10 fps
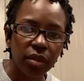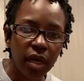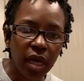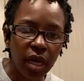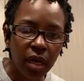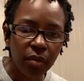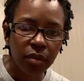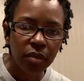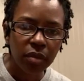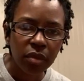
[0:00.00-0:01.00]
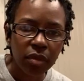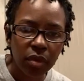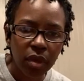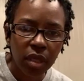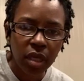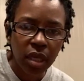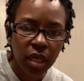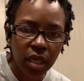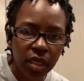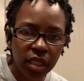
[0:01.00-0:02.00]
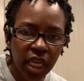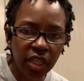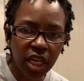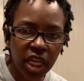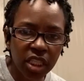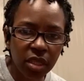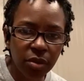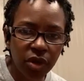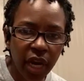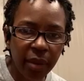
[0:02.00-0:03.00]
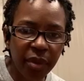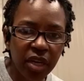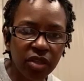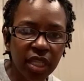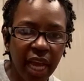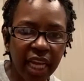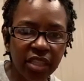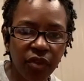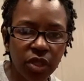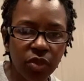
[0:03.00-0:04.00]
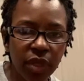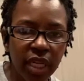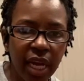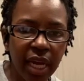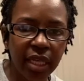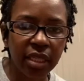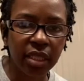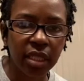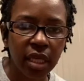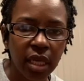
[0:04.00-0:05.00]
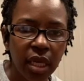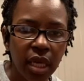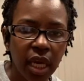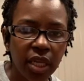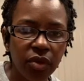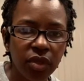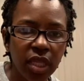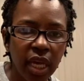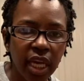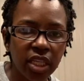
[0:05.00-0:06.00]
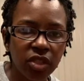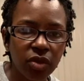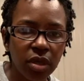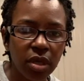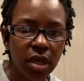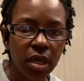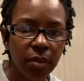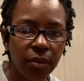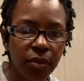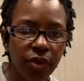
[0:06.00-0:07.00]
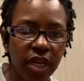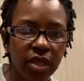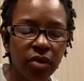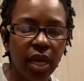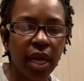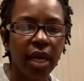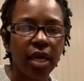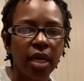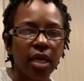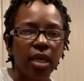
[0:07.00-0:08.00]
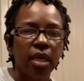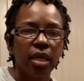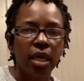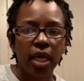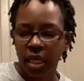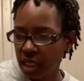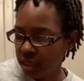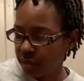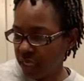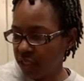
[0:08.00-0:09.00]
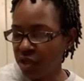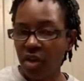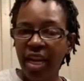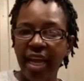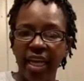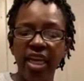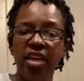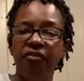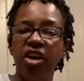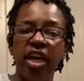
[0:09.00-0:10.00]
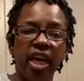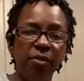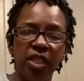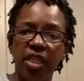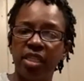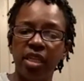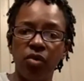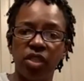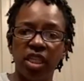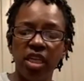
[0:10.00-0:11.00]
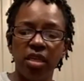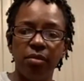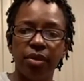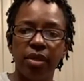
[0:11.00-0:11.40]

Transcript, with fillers: Um, sell the customer a bigger size for $20 and use the extra print you got. Hey, it, you know, that ink for Epson is so cheap.